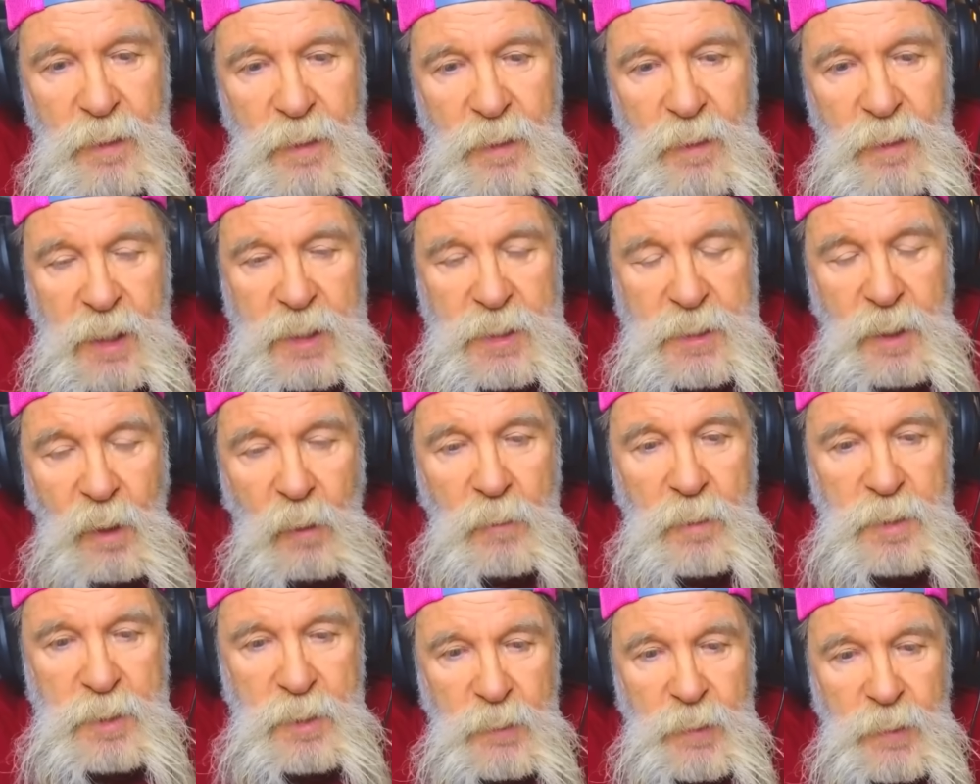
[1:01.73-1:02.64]
And he's
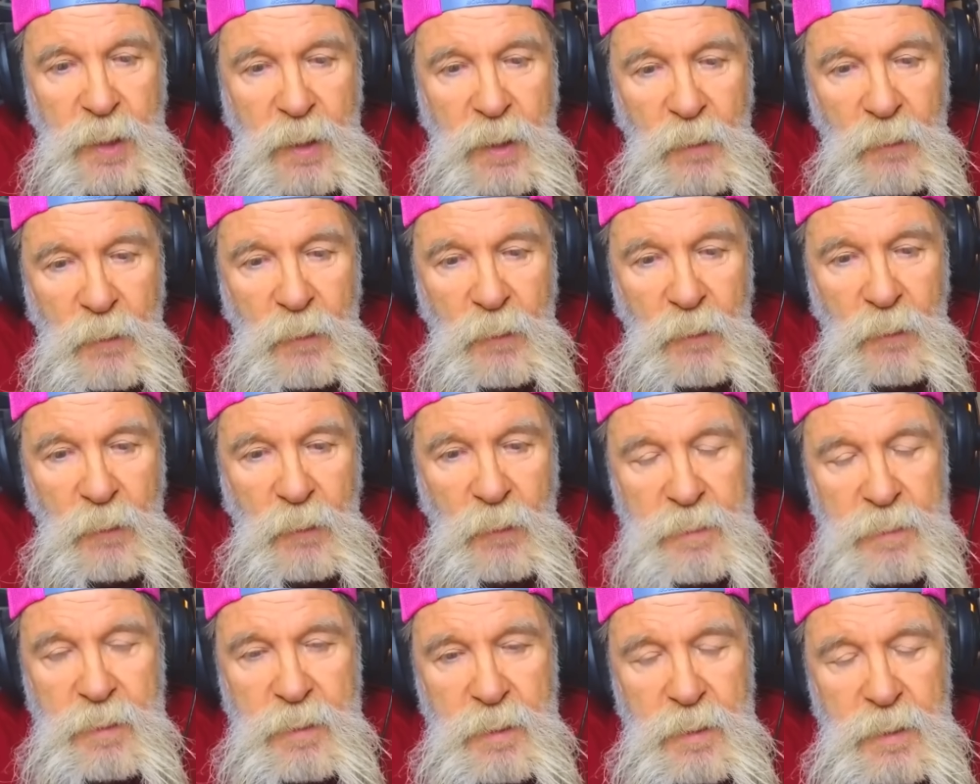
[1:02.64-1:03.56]
talking the owner
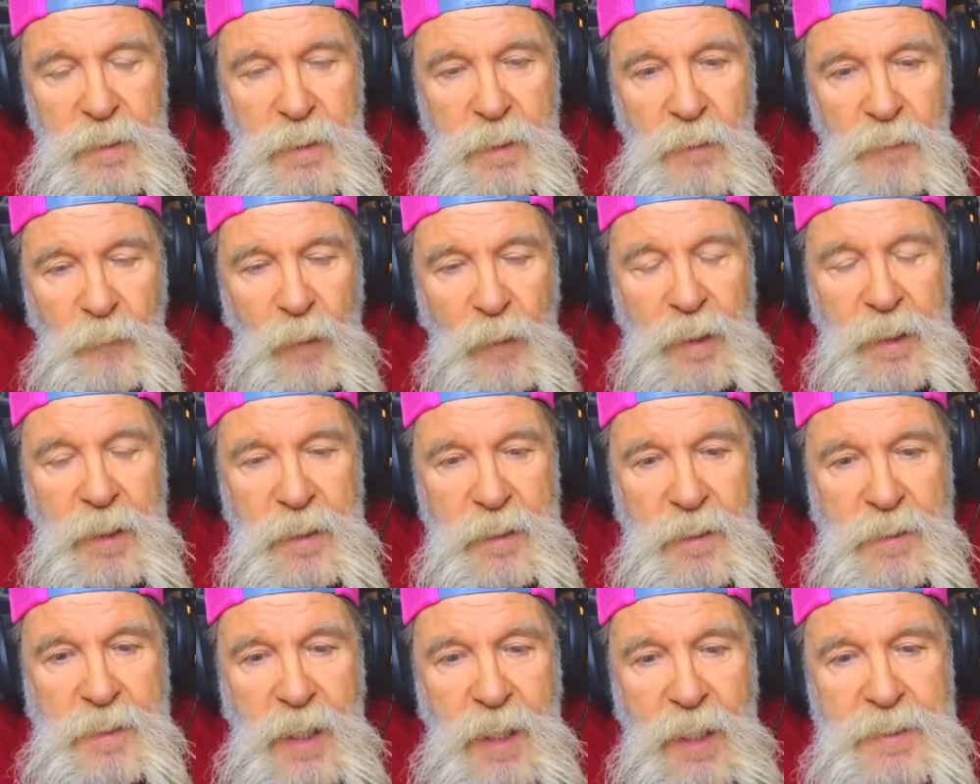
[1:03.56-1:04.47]
and threatening to
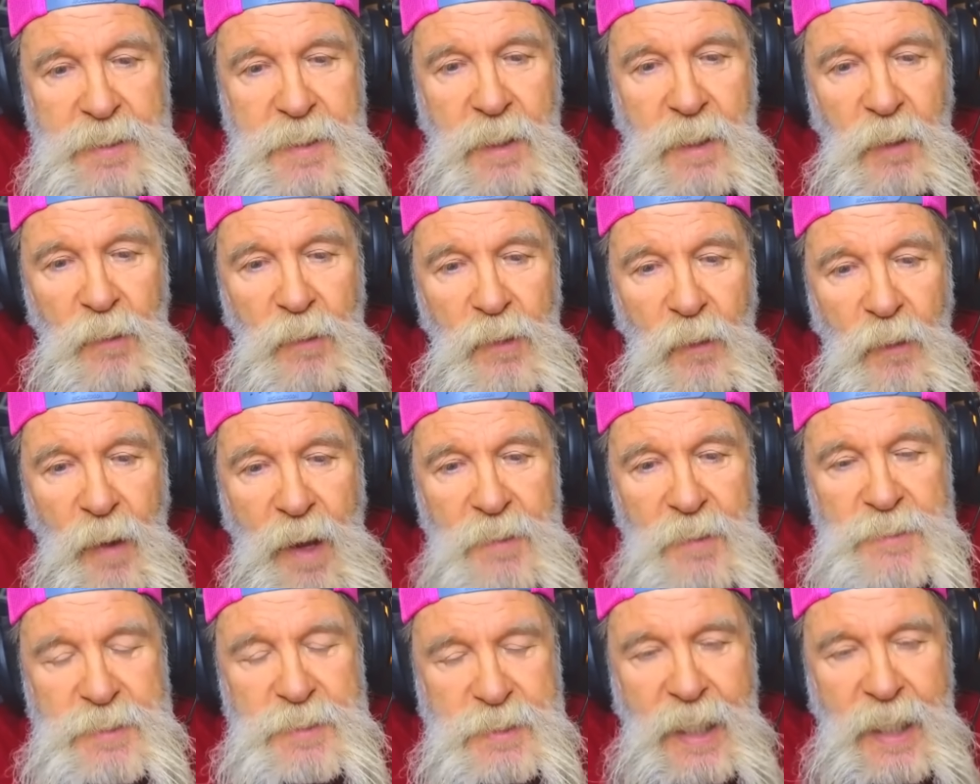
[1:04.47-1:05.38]
take the owner
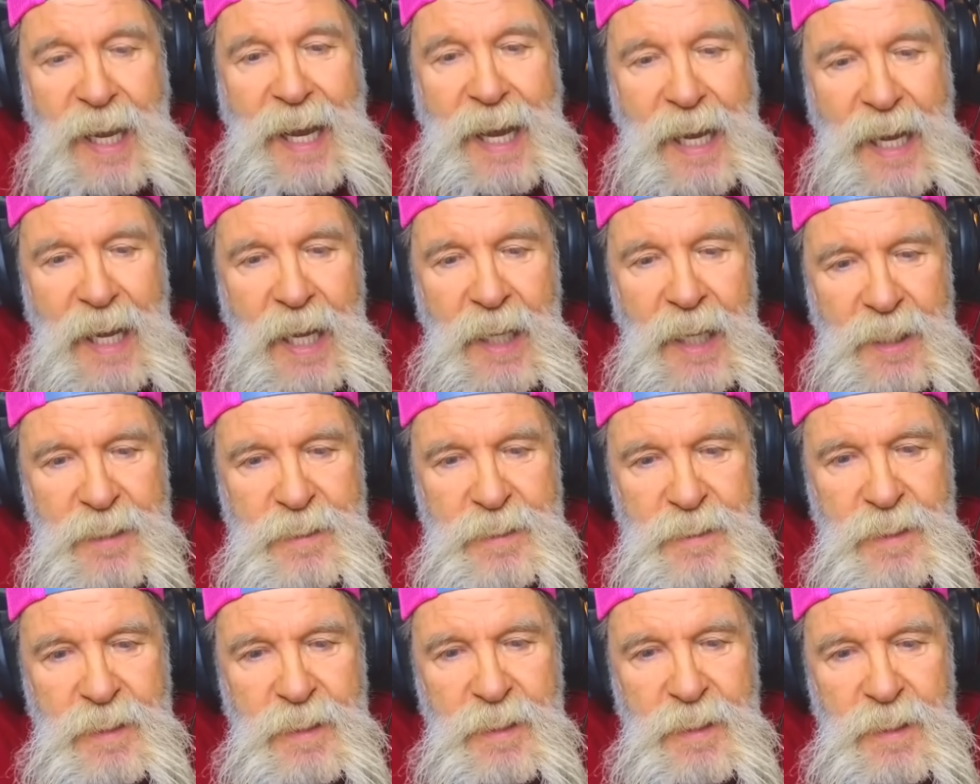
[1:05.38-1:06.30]
outside
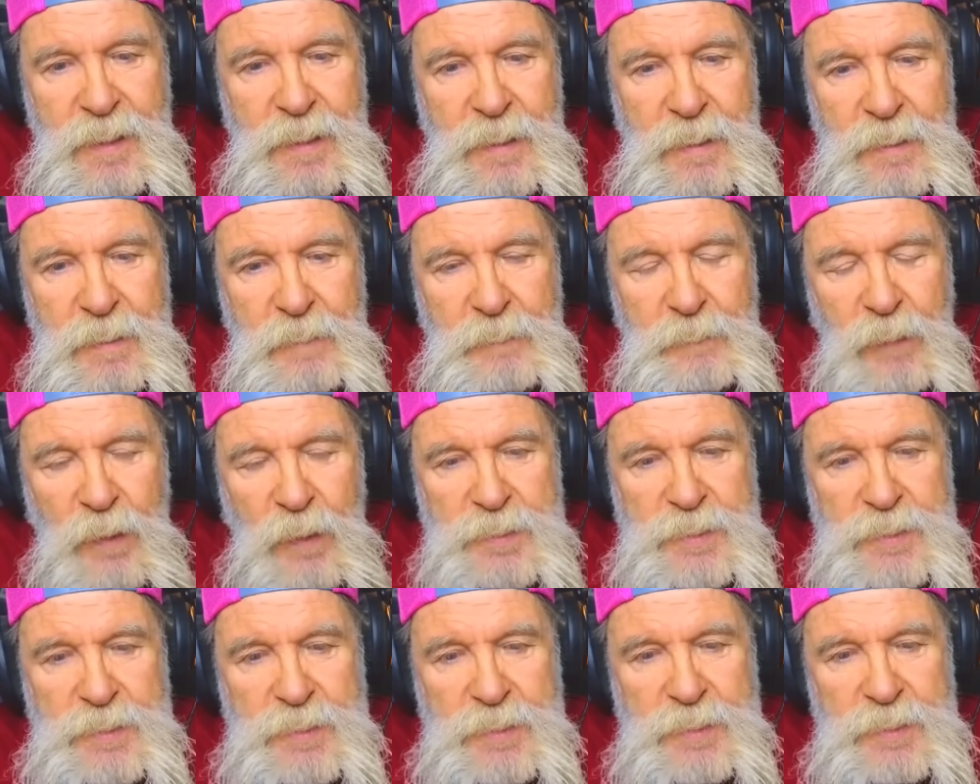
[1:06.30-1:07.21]
and to
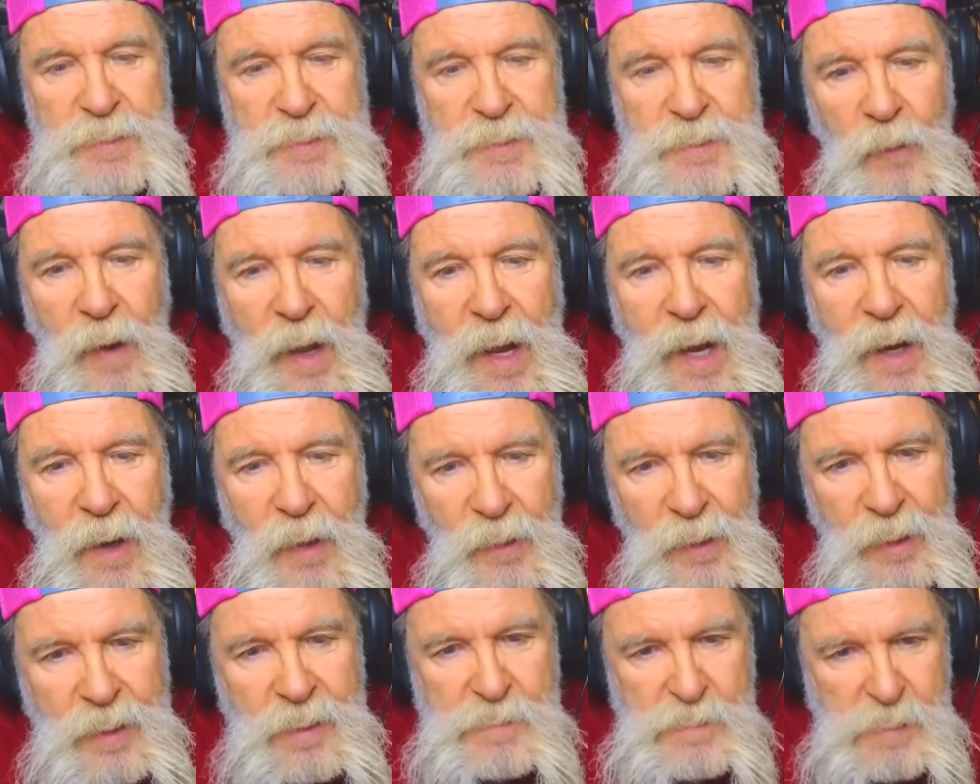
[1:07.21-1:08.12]
punch the owner out.
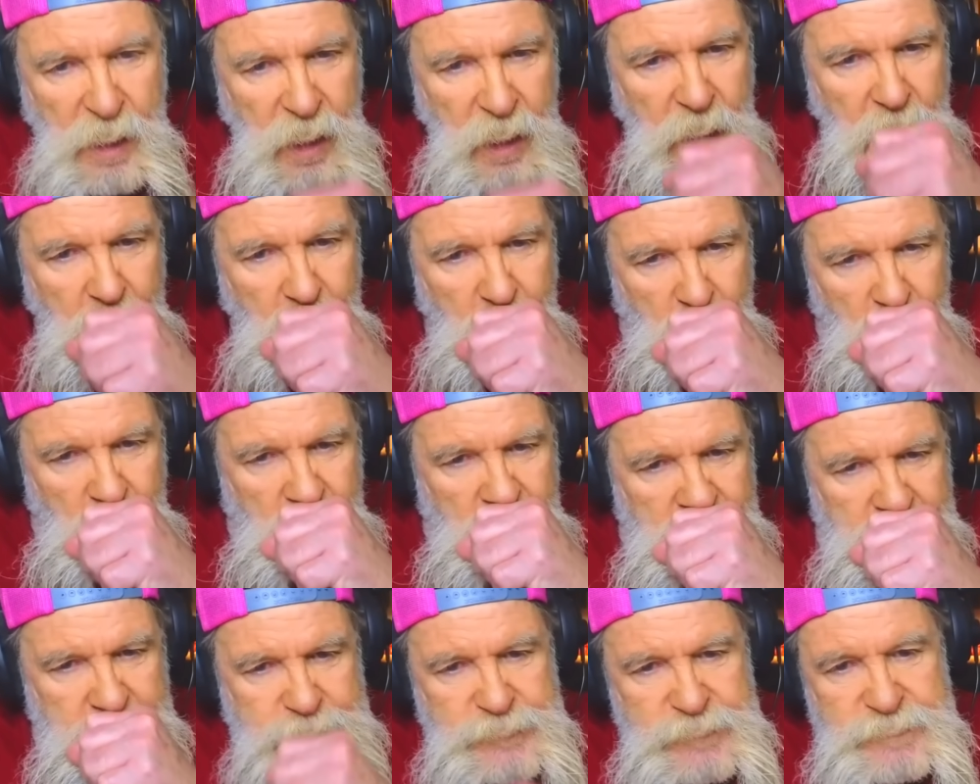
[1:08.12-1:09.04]
And
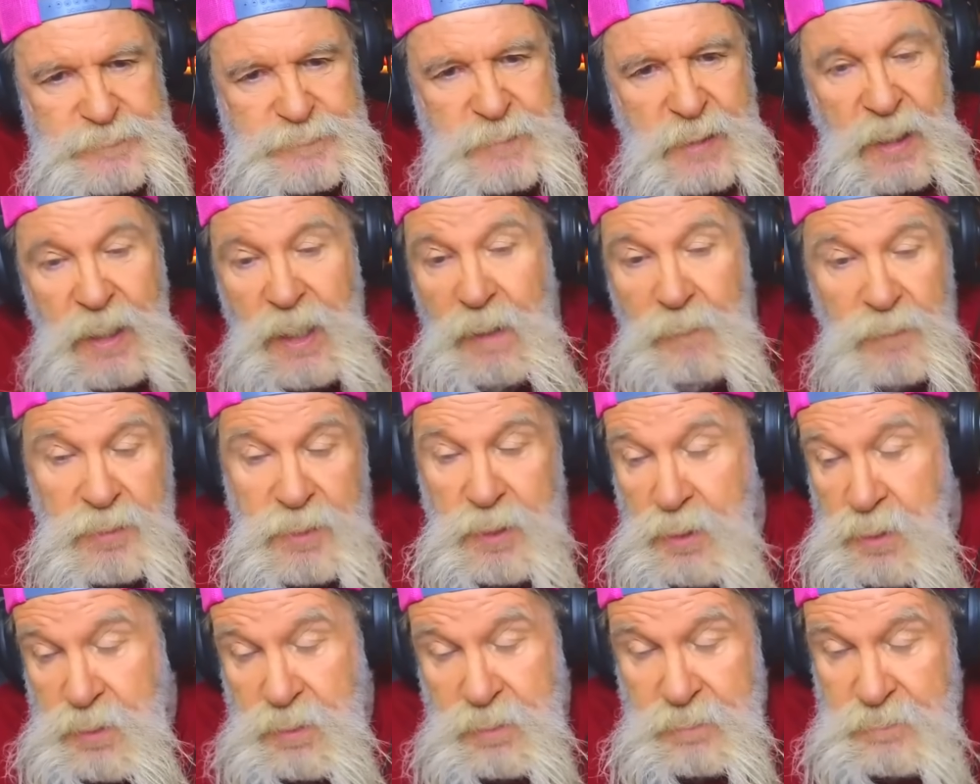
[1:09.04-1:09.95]
he was
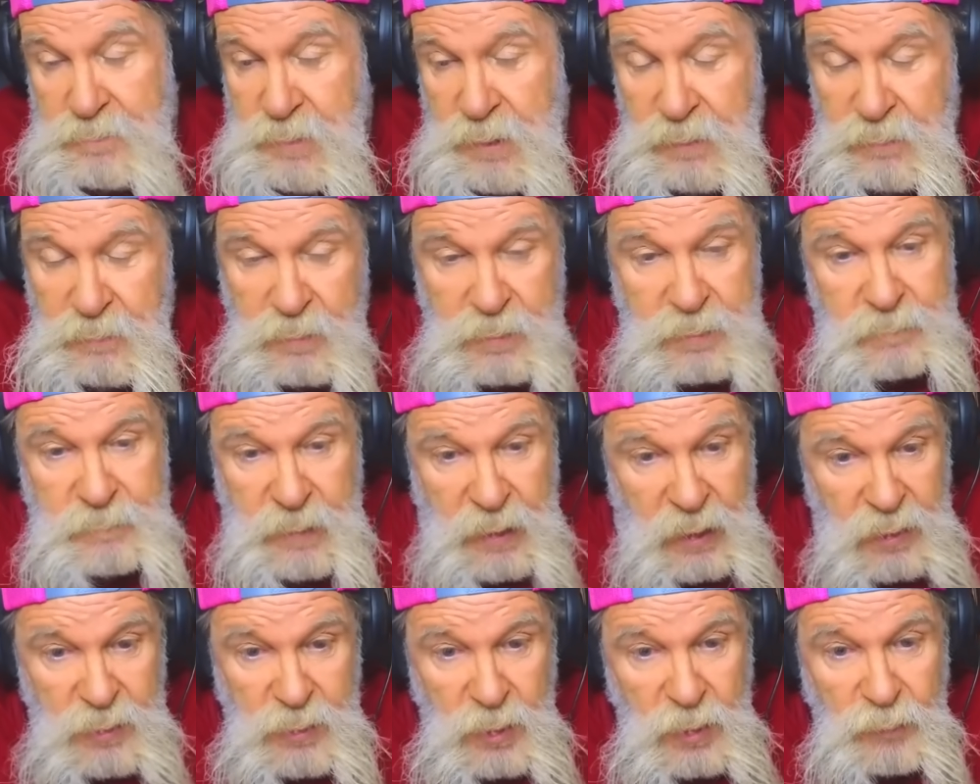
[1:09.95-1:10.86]
just,
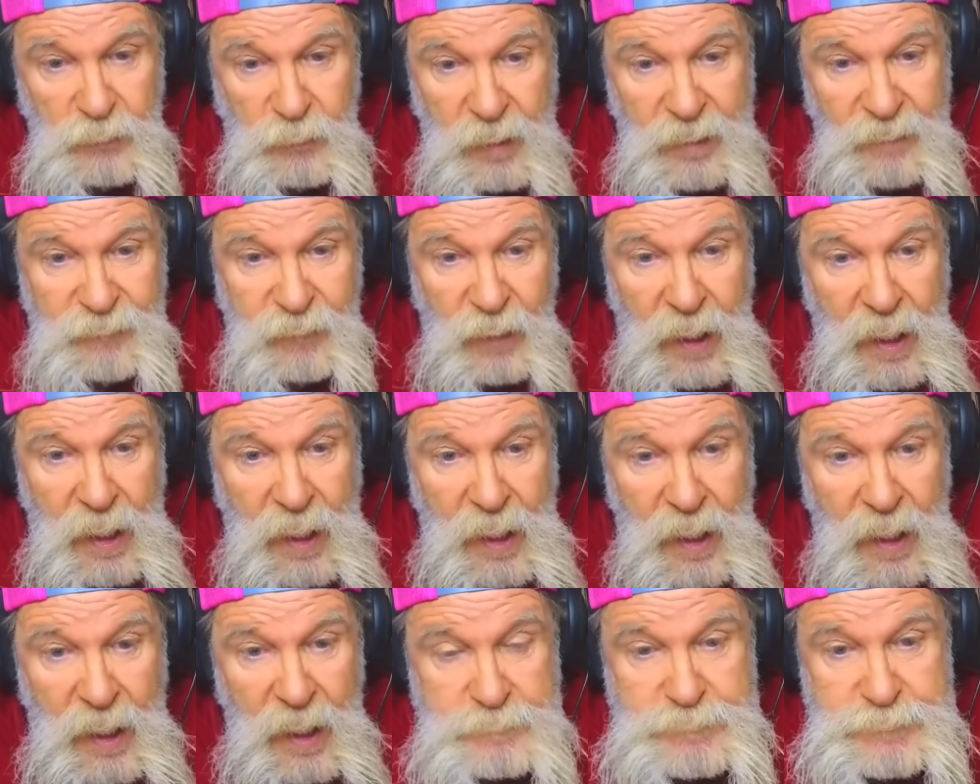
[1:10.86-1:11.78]
he just Ric
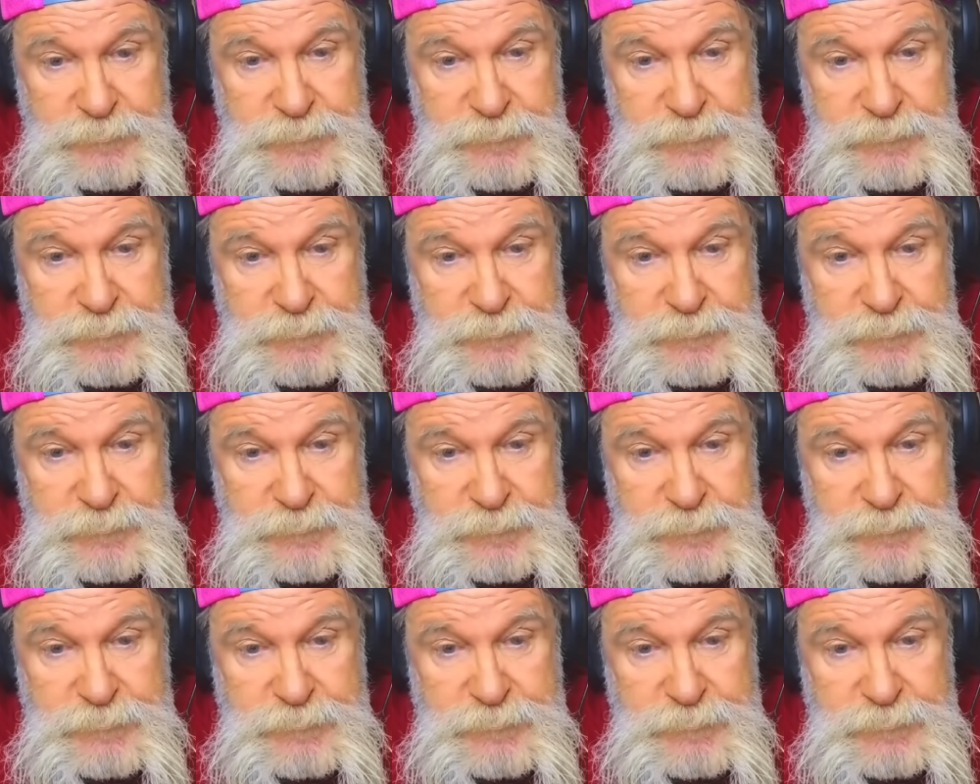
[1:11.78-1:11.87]
Flair.